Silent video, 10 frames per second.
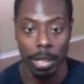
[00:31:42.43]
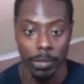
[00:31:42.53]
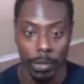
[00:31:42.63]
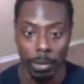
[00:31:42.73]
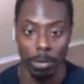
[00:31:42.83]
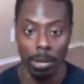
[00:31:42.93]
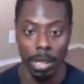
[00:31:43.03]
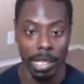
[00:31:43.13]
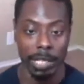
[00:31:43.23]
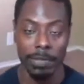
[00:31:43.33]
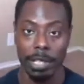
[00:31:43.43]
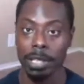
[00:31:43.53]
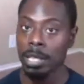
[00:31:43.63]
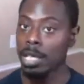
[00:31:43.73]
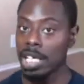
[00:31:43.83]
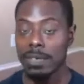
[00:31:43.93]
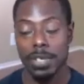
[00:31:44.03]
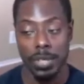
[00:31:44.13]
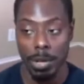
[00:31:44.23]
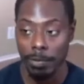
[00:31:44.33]
All right. So, and even
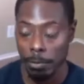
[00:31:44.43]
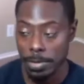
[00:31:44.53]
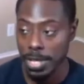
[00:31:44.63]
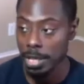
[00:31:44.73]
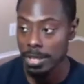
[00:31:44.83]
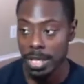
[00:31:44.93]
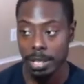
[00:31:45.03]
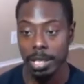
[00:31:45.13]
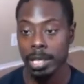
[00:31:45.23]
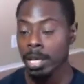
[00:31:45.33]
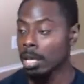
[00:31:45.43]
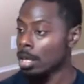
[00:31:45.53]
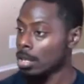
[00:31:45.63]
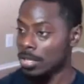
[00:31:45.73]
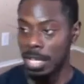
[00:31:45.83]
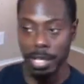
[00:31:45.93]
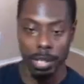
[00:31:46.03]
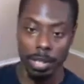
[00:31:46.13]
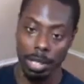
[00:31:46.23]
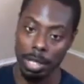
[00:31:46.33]
starting from sedentary,
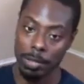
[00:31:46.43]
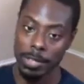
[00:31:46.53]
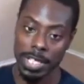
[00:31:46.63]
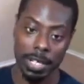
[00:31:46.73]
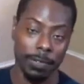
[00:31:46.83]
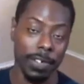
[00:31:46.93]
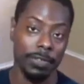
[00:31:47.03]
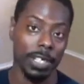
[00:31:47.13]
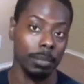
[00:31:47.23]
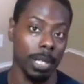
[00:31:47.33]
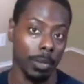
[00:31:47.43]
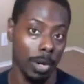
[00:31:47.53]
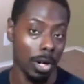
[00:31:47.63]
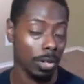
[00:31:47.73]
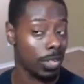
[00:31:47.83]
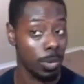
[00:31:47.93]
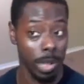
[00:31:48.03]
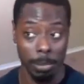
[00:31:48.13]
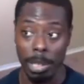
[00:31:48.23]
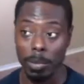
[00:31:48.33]
taking a 10, 15-minute walk,
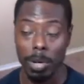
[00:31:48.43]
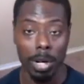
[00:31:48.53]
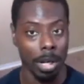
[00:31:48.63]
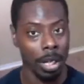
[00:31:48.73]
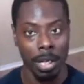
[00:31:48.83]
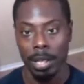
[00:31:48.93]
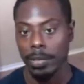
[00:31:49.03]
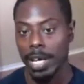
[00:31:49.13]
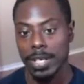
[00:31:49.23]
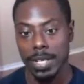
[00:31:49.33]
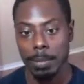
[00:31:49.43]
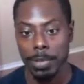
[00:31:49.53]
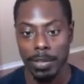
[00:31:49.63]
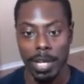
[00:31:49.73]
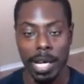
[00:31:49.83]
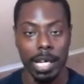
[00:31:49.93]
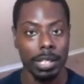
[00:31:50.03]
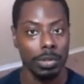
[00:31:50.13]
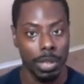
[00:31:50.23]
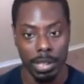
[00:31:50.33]
20-minute walk, that's something
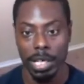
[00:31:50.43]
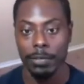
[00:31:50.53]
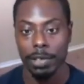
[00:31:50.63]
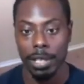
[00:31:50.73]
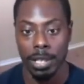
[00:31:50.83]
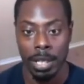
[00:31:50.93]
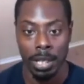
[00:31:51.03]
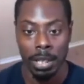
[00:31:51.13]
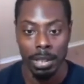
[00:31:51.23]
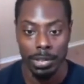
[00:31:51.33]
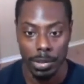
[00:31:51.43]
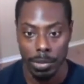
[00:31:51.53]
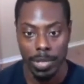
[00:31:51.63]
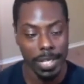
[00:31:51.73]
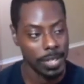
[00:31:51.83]
that you can definitely do.